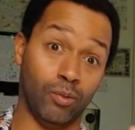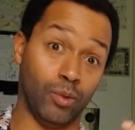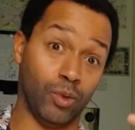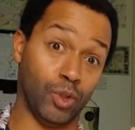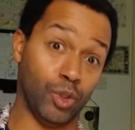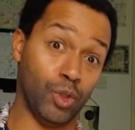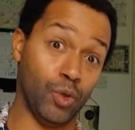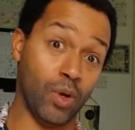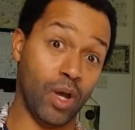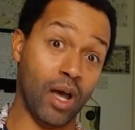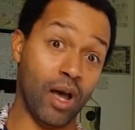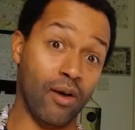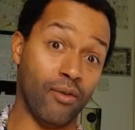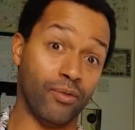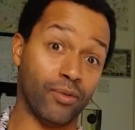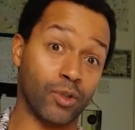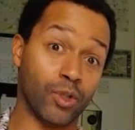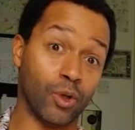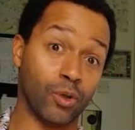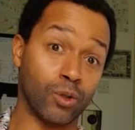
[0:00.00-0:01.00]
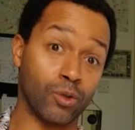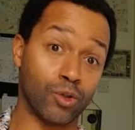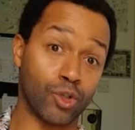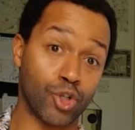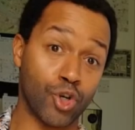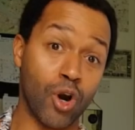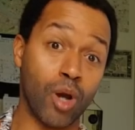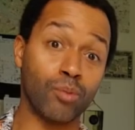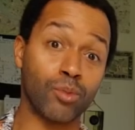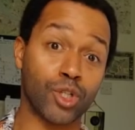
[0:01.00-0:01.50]
you have Donald
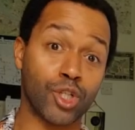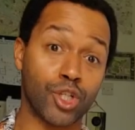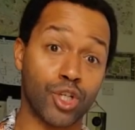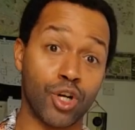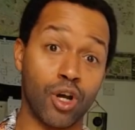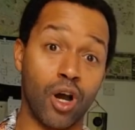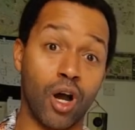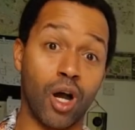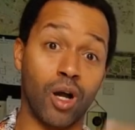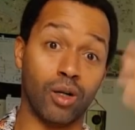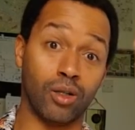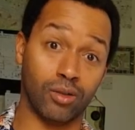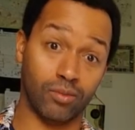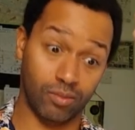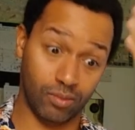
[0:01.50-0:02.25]
Trump's chart,